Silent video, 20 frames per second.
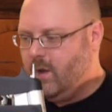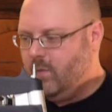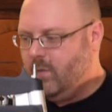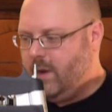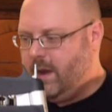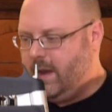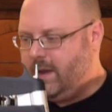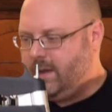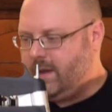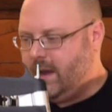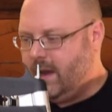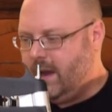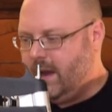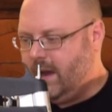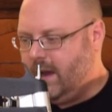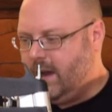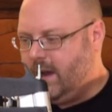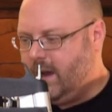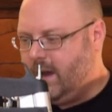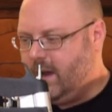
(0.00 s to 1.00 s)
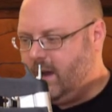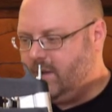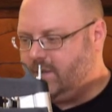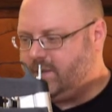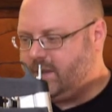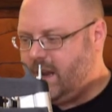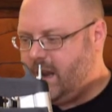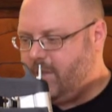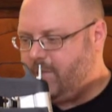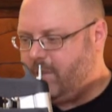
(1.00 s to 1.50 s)
when uh,
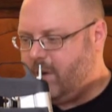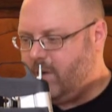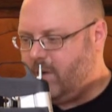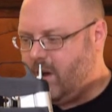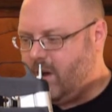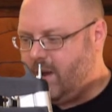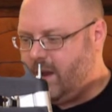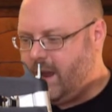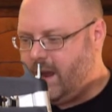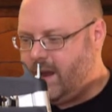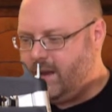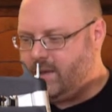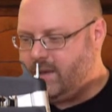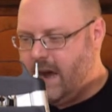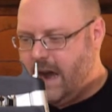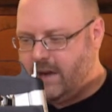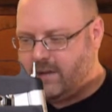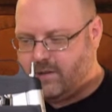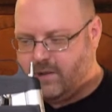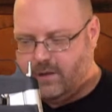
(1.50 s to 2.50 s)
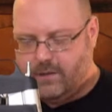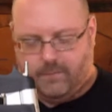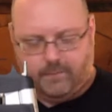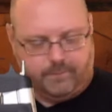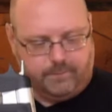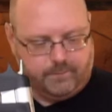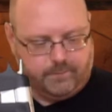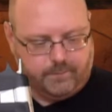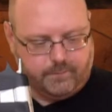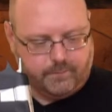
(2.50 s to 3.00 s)
Osea Perrone, a doctor
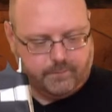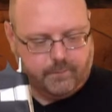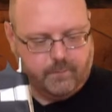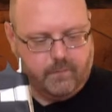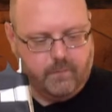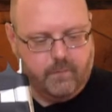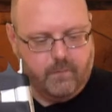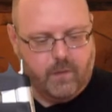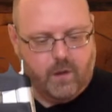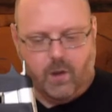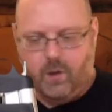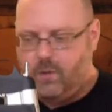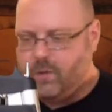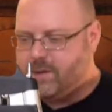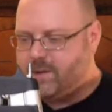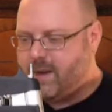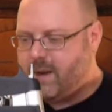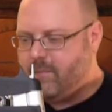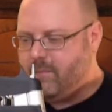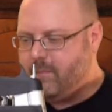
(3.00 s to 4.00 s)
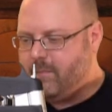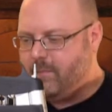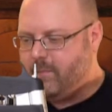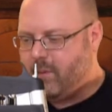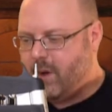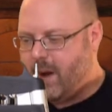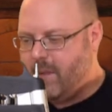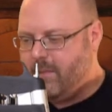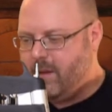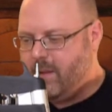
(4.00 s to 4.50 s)
who was a
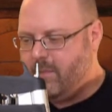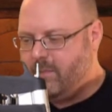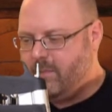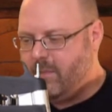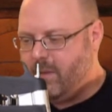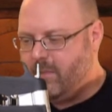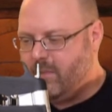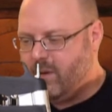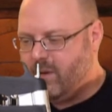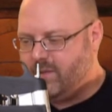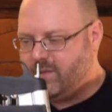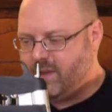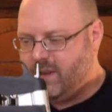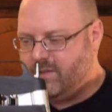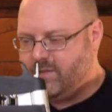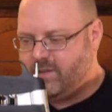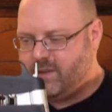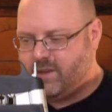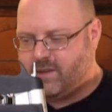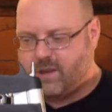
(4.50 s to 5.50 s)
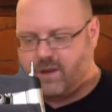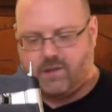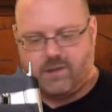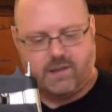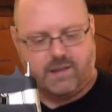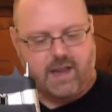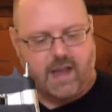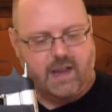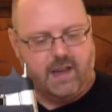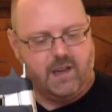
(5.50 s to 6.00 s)
prominent member of San Francisco's
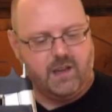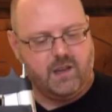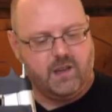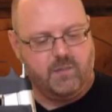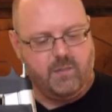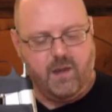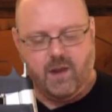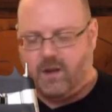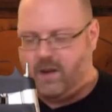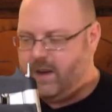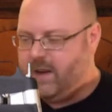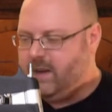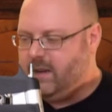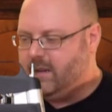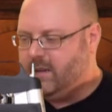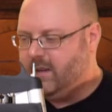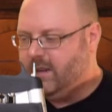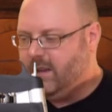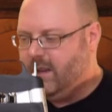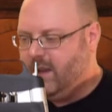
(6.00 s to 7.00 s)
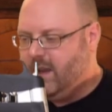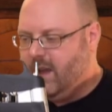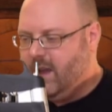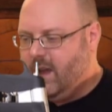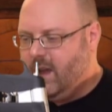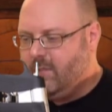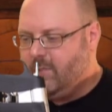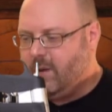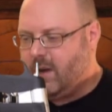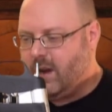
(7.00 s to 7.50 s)
Italian community,
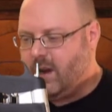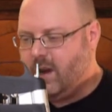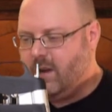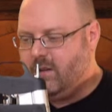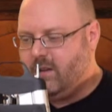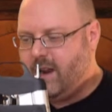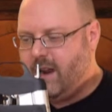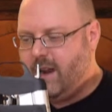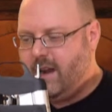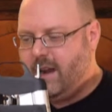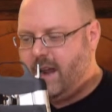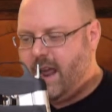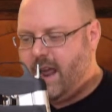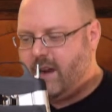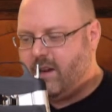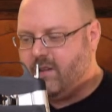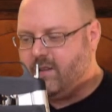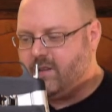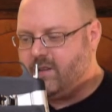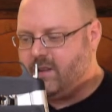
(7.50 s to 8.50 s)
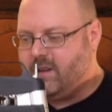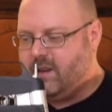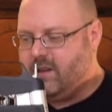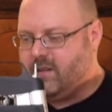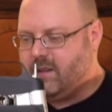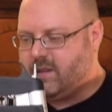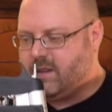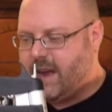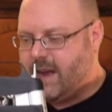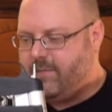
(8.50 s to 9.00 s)
bought 180 acres
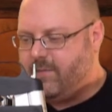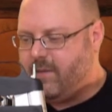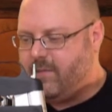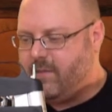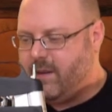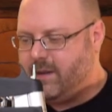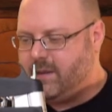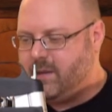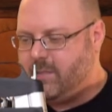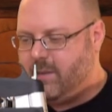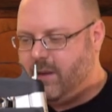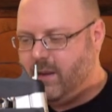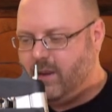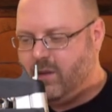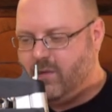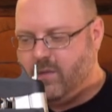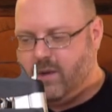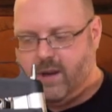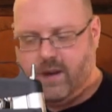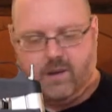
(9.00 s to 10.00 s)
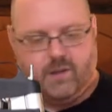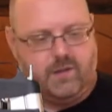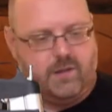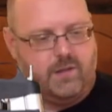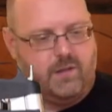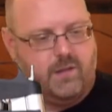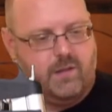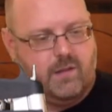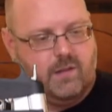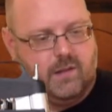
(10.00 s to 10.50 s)
near the top of Montebello
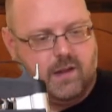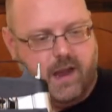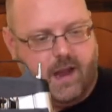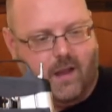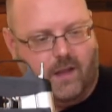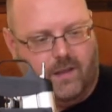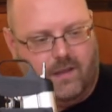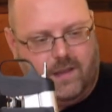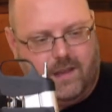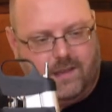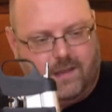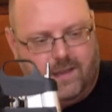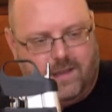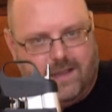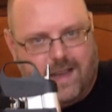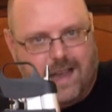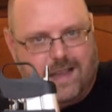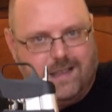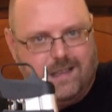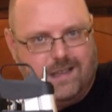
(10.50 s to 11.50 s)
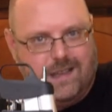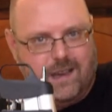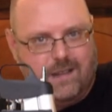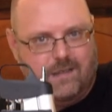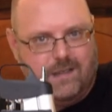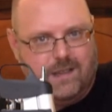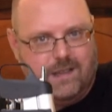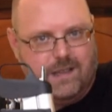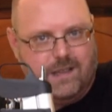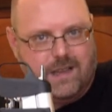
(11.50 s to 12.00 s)
Ridge. Now, this is not
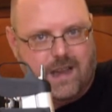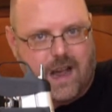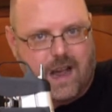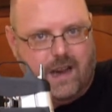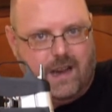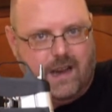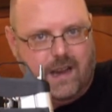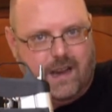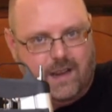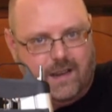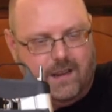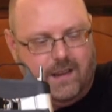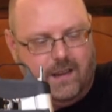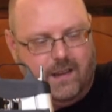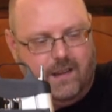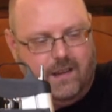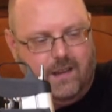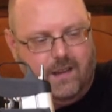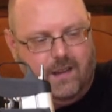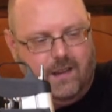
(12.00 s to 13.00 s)
in, this is not in